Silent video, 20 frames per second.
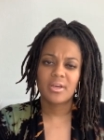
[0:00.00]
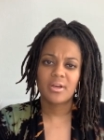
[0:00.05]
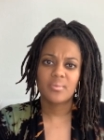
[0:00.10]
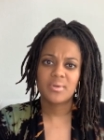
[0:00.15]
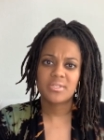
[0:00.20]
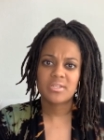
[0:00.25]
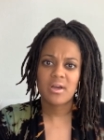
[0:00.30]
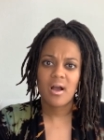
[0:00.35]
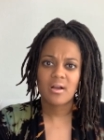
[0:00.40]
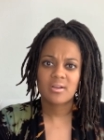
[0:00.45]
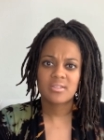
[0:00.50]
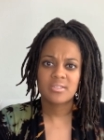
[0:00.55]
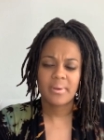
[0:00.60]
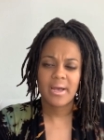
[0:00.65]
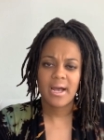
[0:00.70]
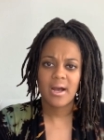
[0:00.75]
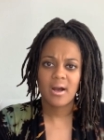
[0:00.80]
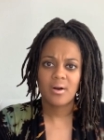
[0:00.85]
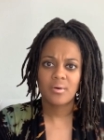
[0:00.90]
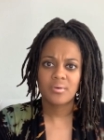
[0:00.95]
we talked
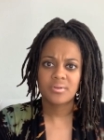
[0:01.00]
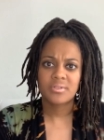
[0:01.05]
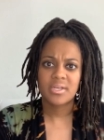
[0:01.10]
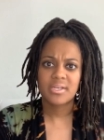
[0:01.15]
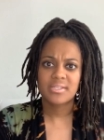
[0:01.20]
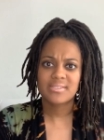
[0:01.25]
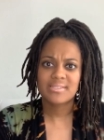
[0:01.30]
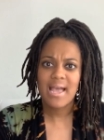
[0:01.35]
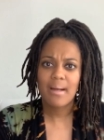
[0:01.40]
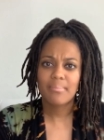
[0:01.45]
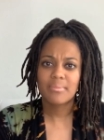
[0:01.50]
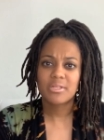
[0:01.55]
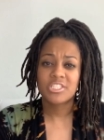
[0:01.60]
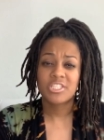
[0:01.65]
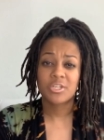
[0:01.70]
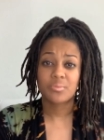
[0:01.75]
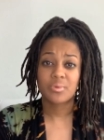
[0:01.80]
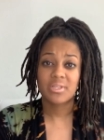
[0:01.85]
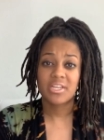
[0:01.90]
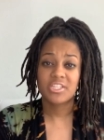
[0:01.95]
about
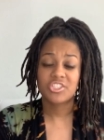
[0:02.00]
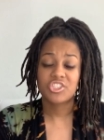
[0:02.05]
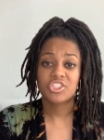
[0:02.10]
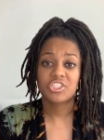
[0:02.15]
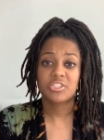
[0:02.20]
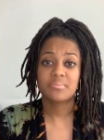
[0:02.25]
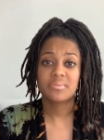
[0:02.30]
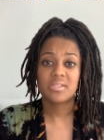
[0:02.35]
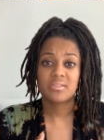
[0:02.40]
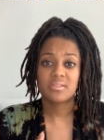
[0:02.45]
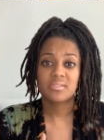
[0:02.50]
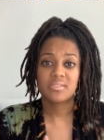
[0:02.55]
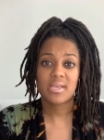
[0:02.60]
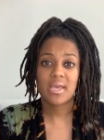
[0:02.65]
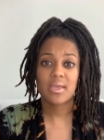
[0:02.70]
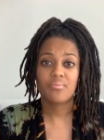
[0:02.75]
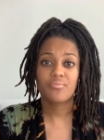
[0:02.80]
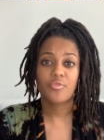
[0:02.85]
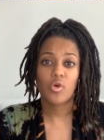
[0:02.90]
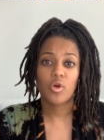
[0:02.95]
establishing relationships in the
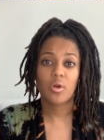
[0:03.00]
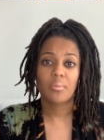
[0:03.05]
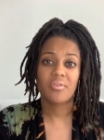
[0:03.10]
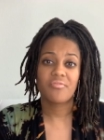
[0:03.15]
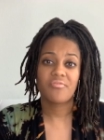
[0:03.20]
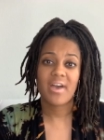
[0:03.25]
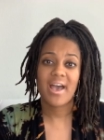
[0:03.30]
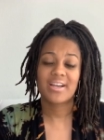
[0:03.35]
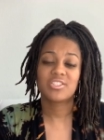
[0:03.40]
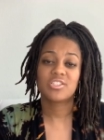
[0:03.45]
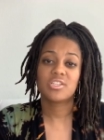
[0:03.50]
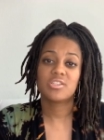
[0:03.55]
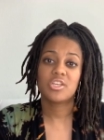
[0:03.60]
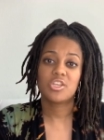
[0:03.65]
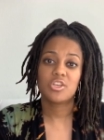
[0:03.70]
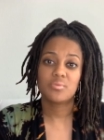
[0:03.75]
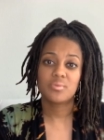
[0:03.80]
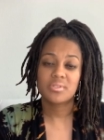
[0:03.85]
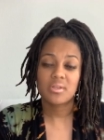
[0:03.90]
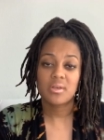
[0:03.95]
same form and fashion that
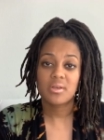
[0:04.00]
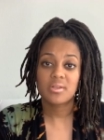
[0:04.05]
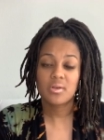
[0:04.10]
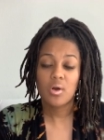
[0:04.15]
you would